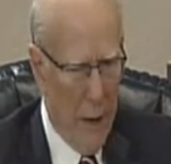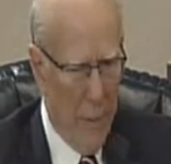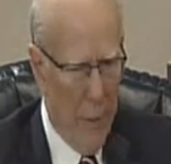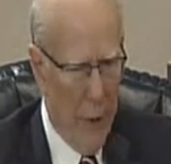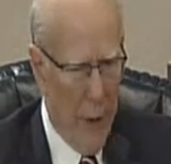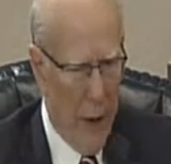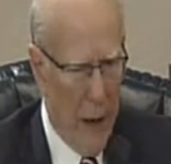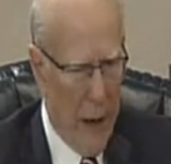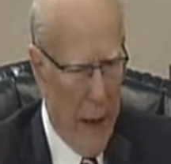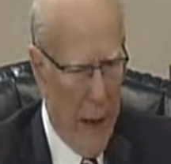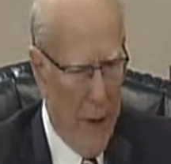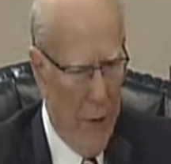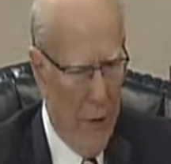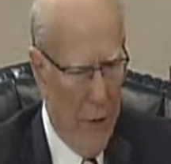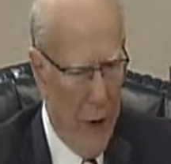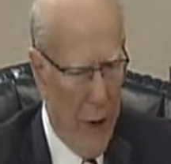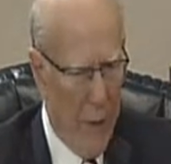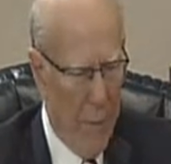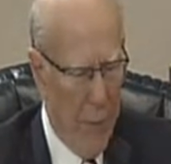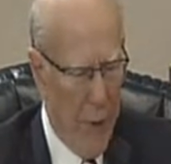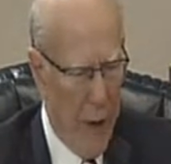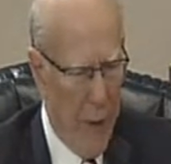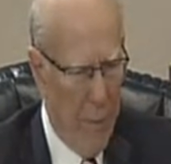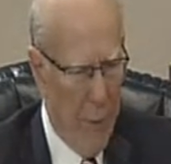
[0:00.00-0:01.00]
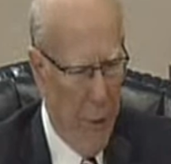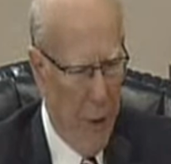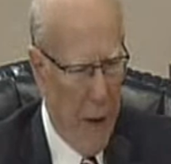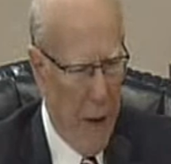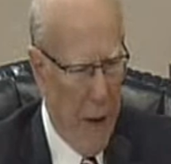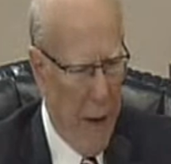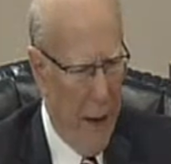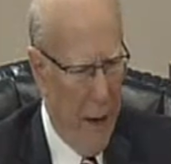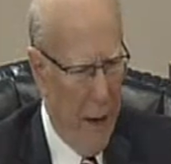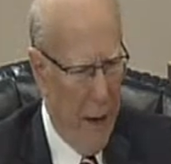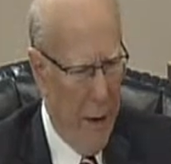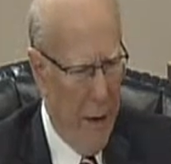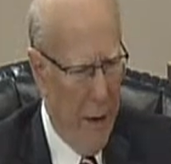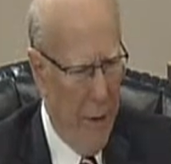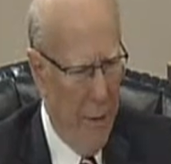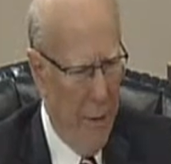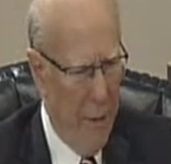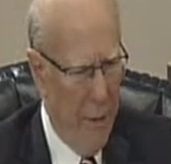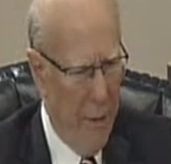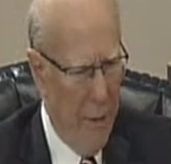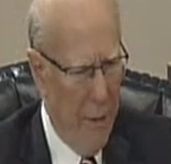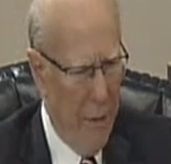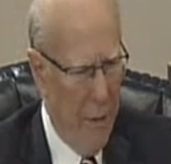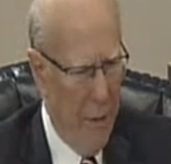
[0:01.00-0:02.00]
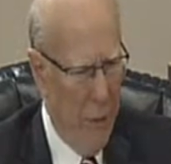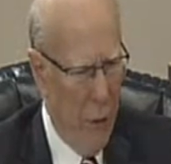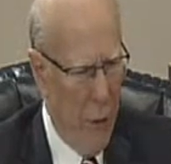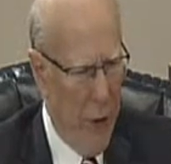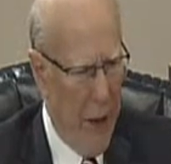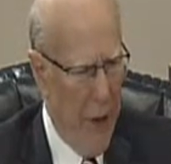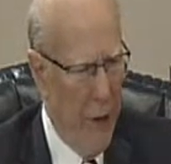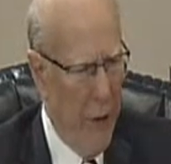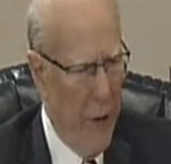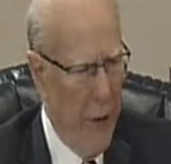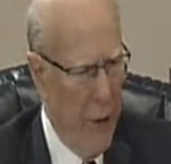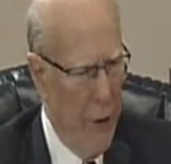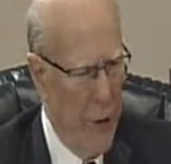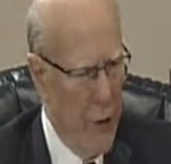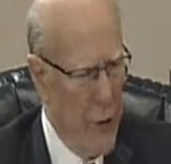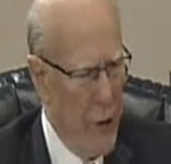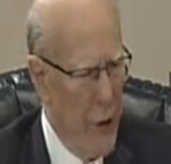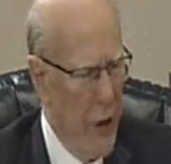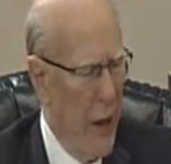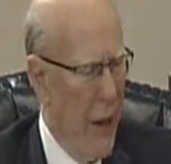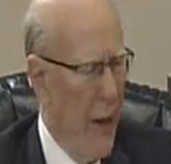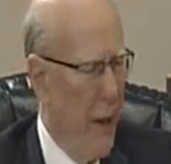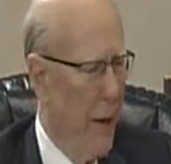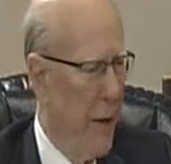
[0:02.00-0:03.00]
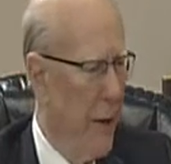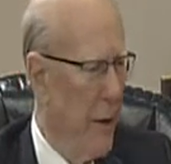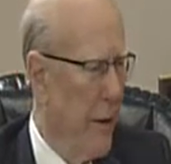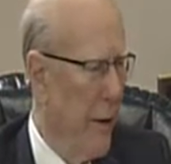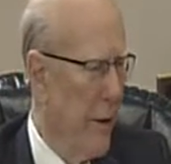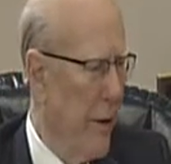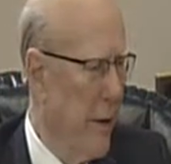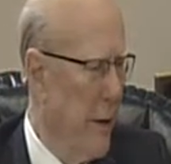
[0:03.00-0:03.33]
But I think people had a greater understanding